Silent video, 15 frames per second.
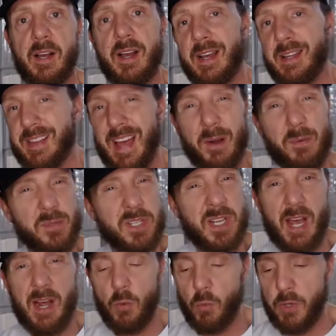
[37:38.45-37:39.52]
And that was
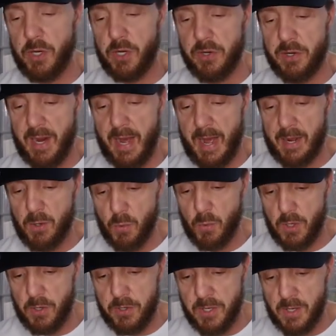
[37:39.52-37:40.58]
kind of weird and
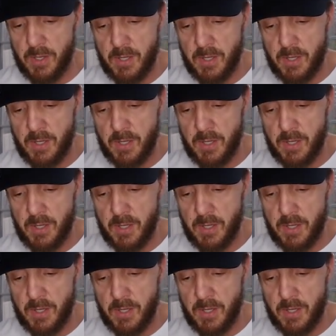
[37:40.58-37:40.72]
awkward.